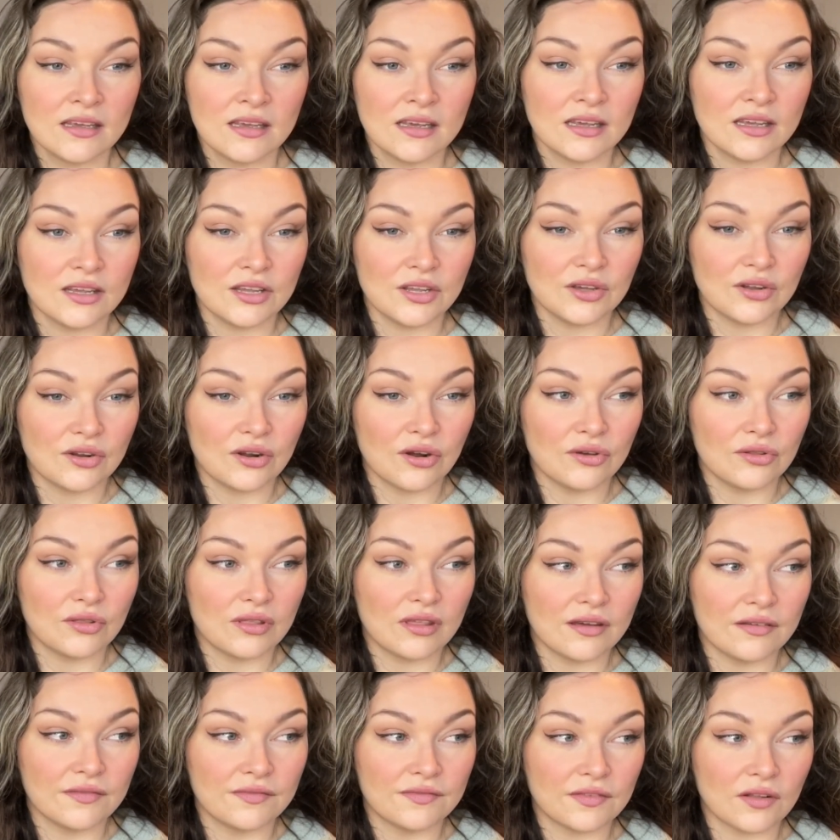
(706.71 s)
you know,
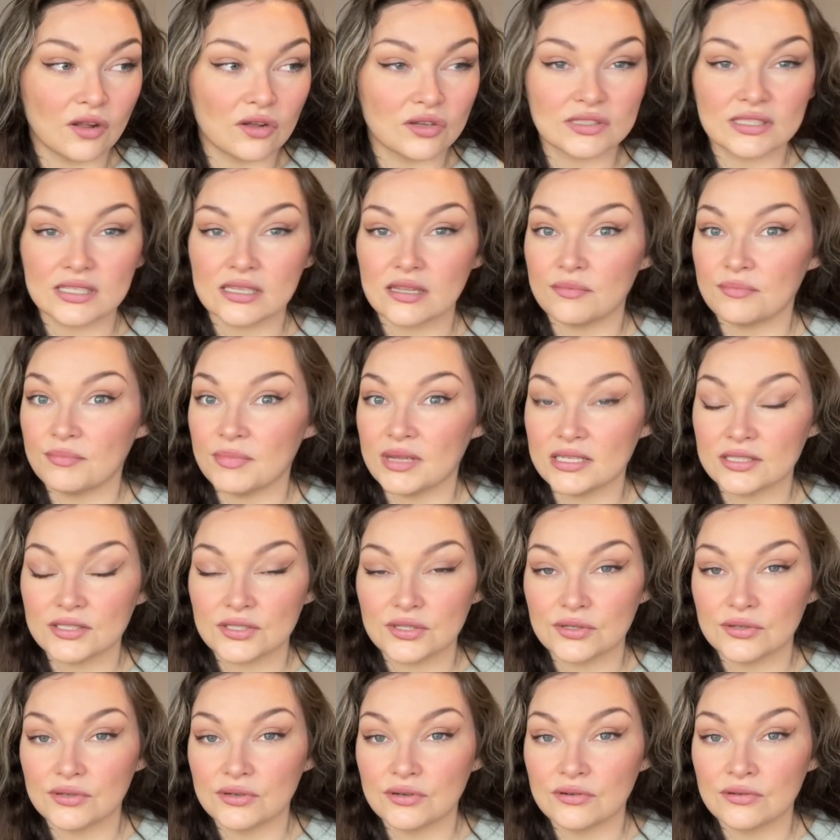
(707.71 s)
they've lost the
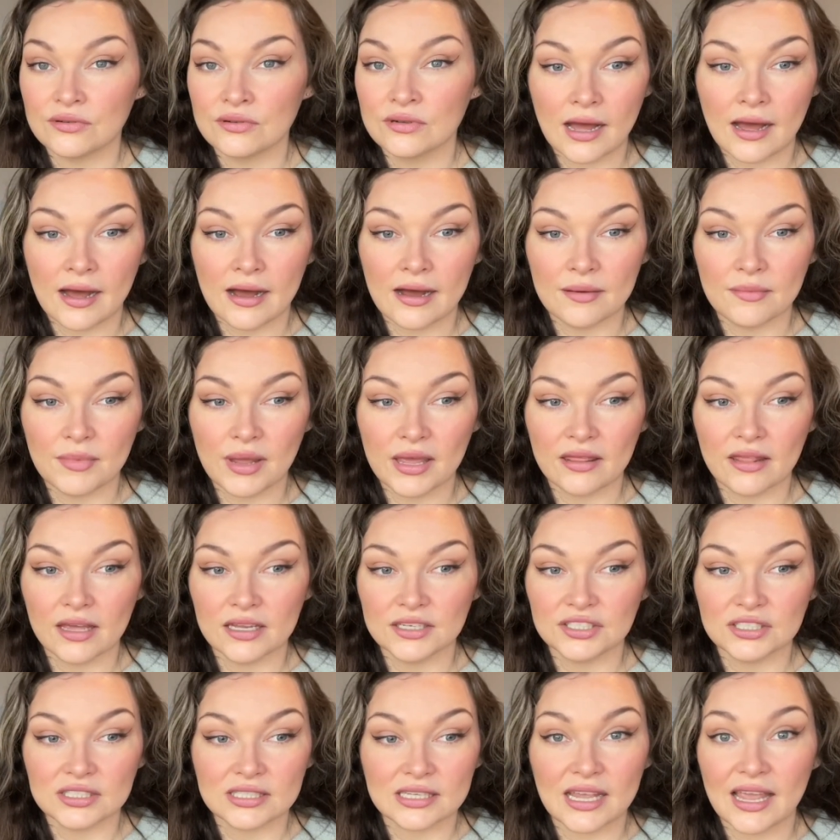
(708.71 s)
mental, um and they
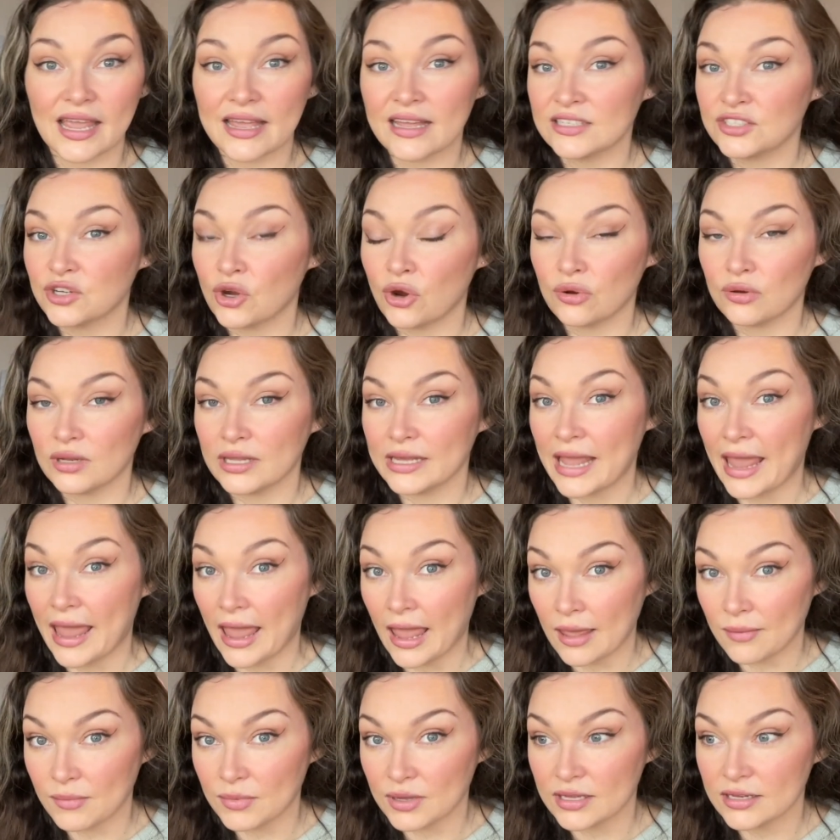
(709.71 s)
just get totally
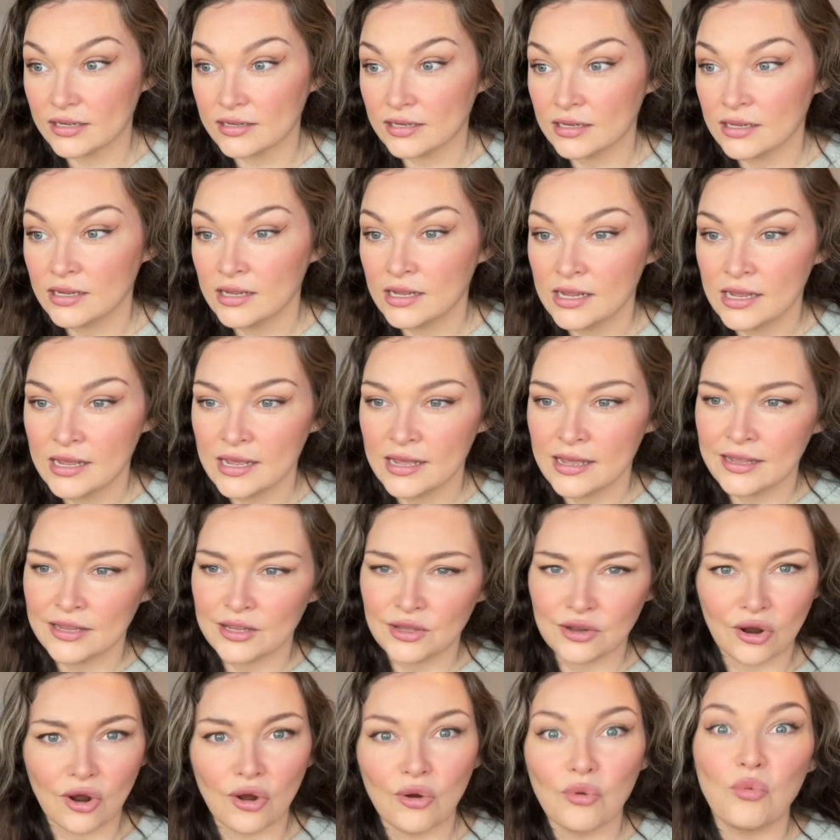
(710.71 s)
hammered, you
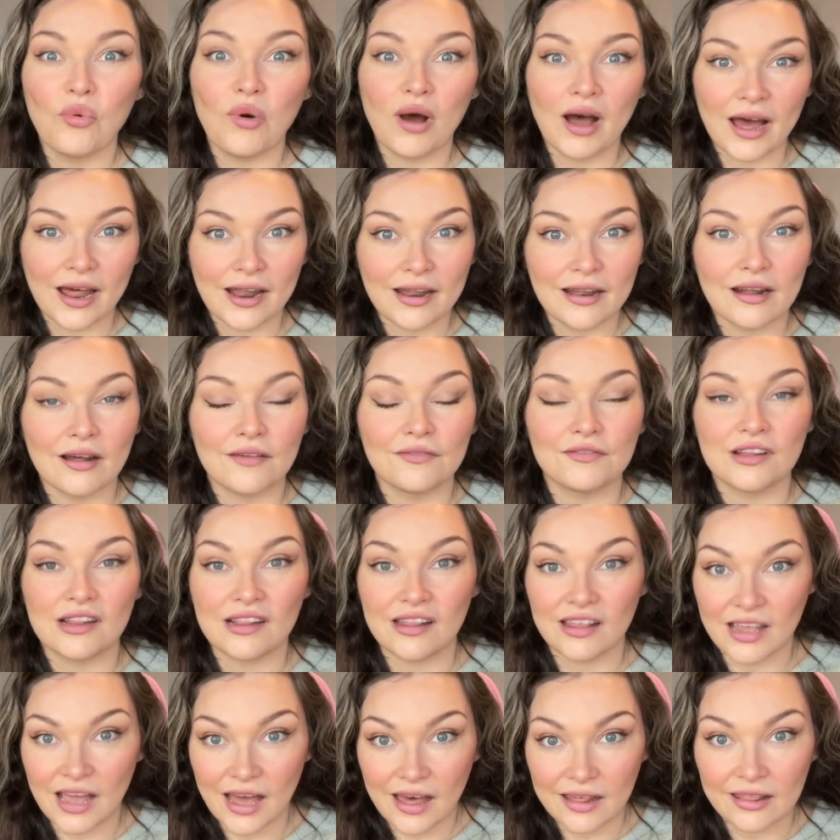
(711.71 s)
know, one after
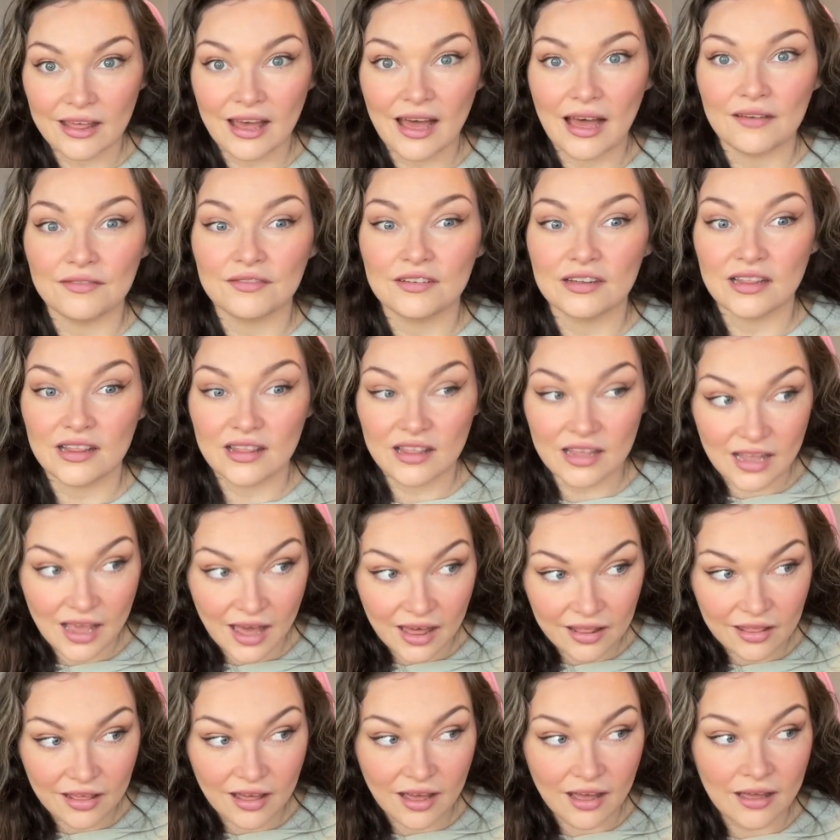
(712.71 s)
the other after the
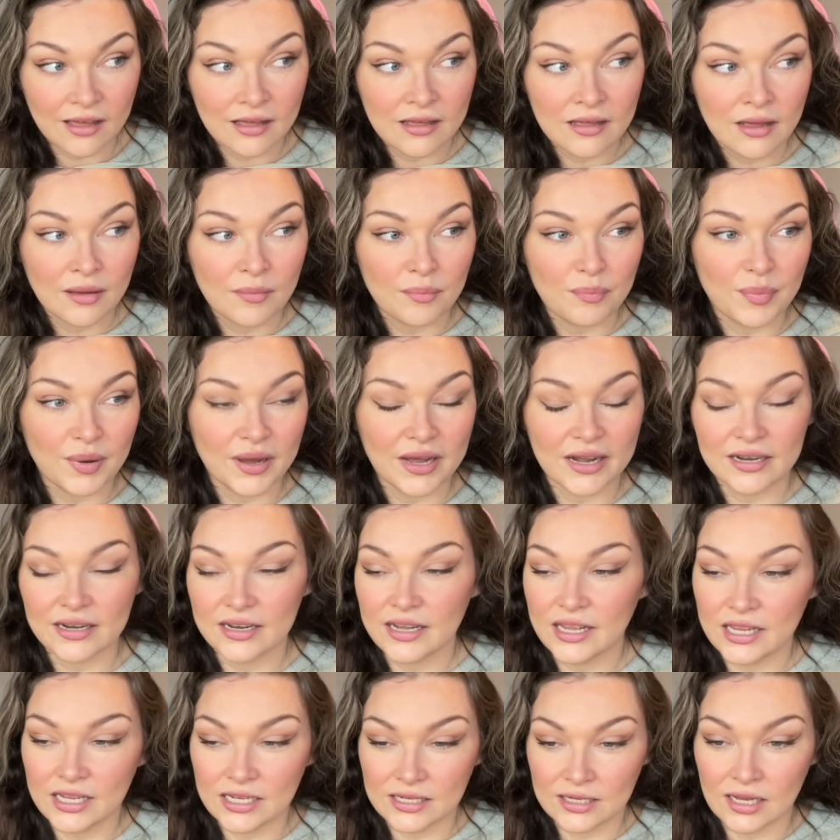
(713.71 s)
other. But
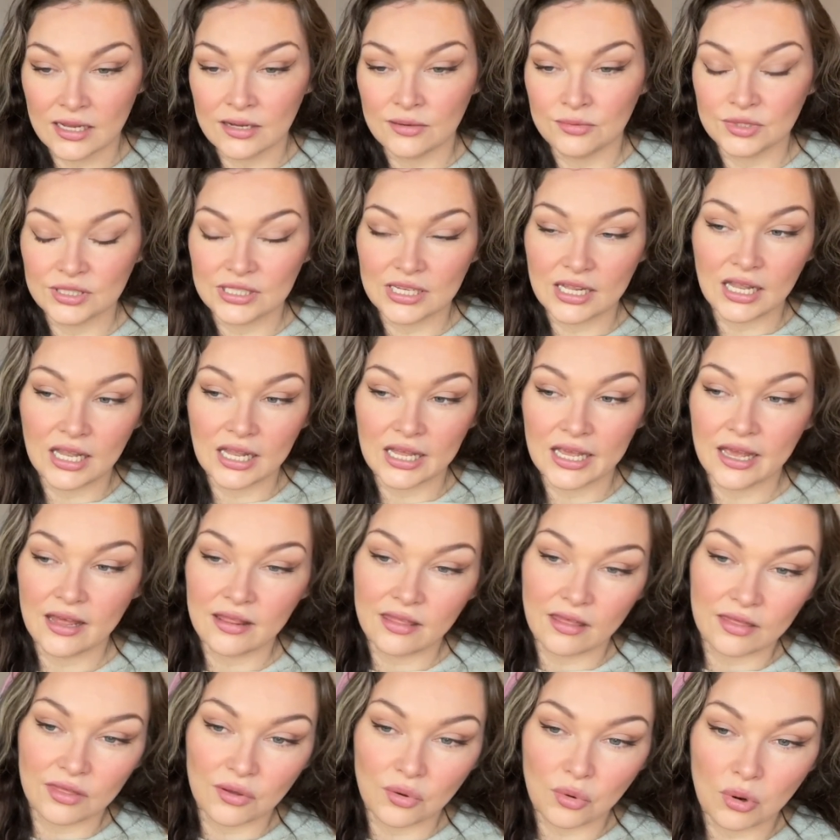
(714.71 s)
it, it was clear
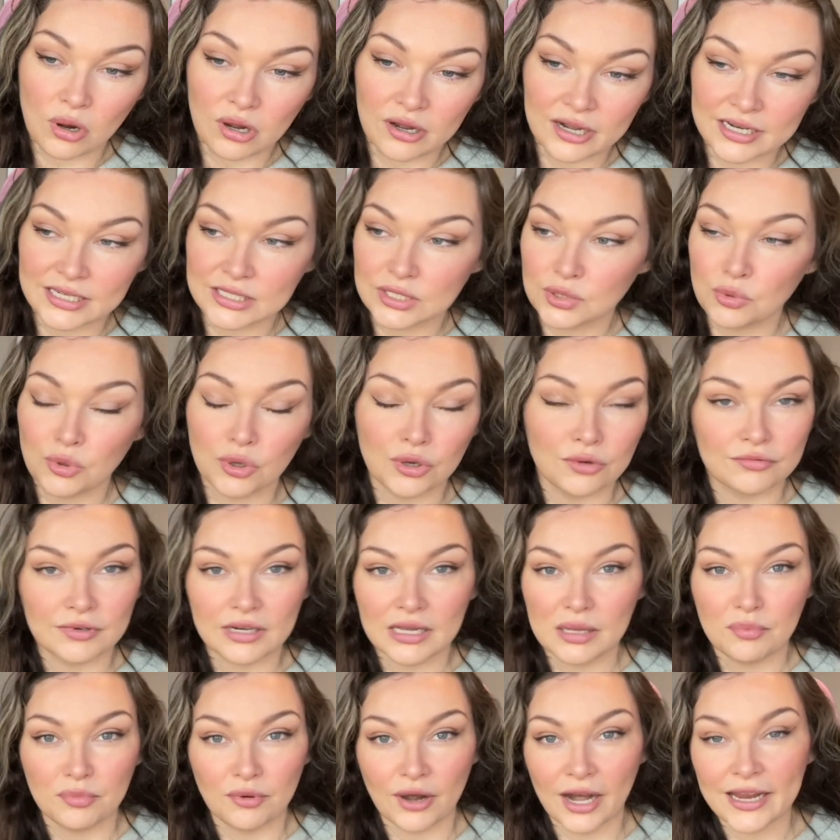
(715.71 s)
that the Warriors weren't really
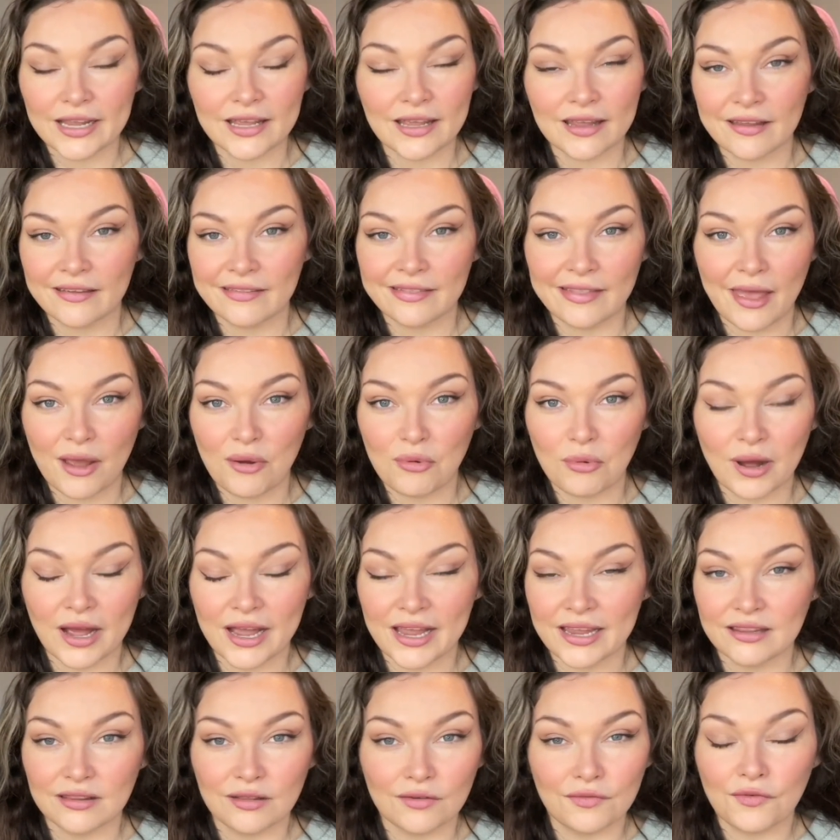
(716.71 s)
breaking in that way
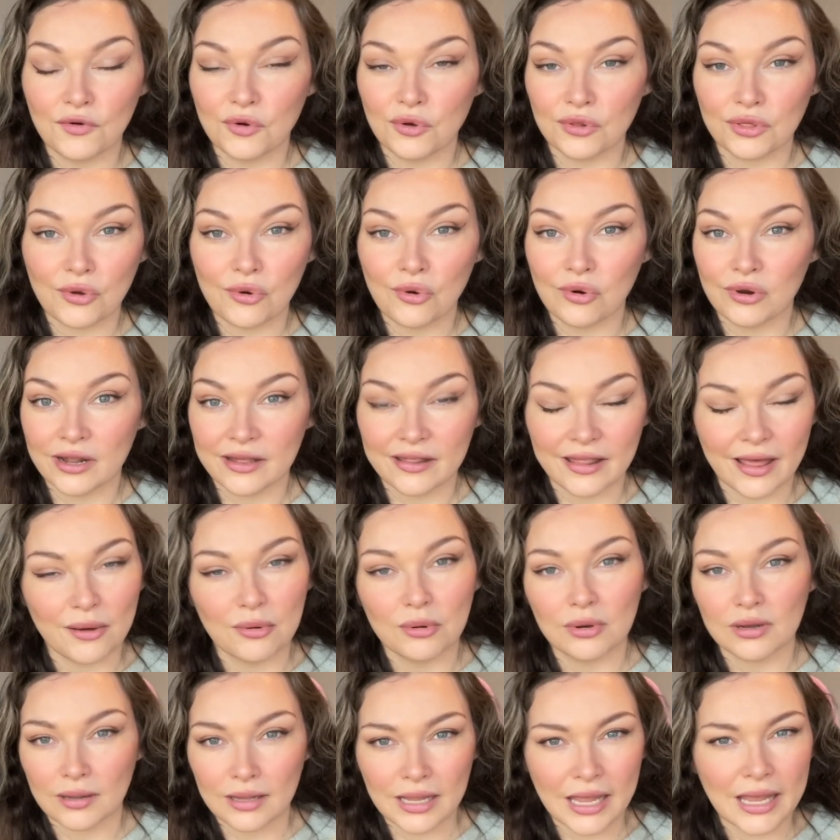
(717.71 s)
in the fourth quarter. They
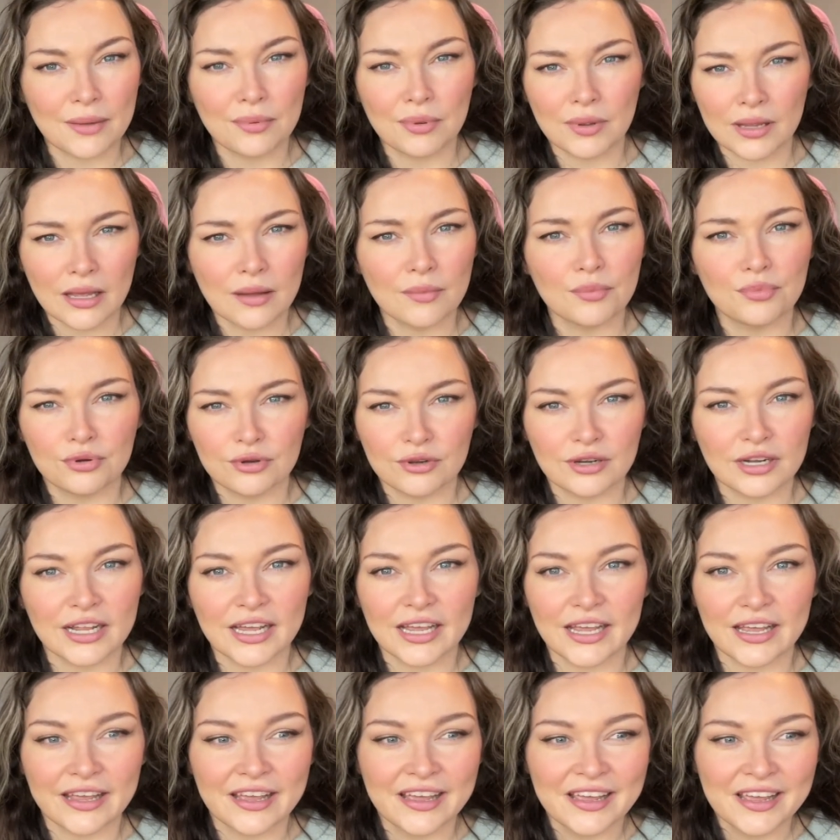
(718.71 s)
were keeping it
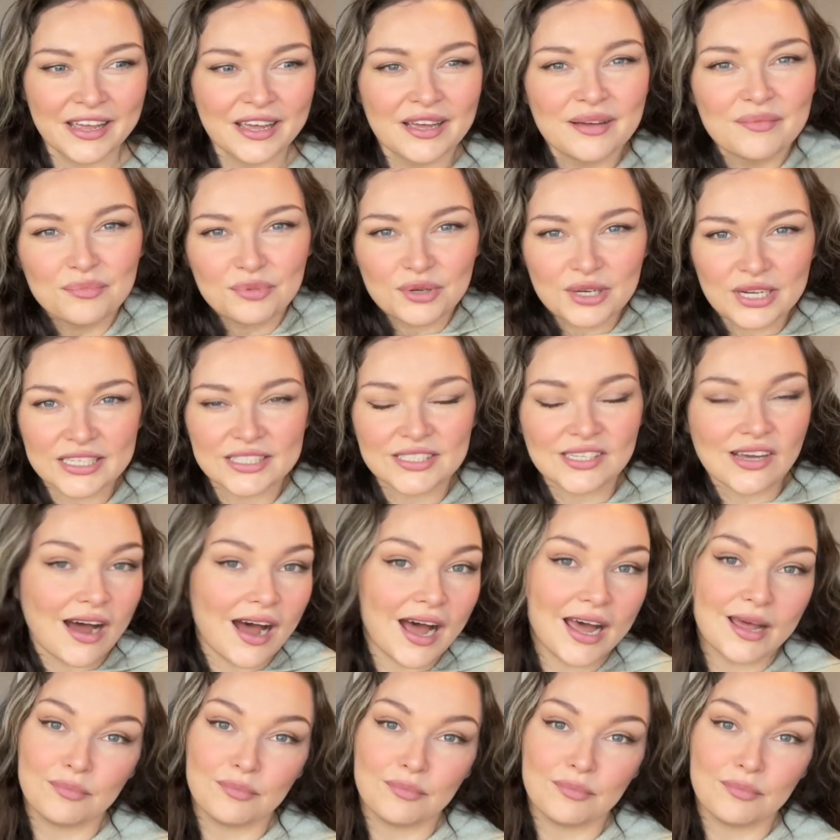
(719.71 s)
pretty pretty tight,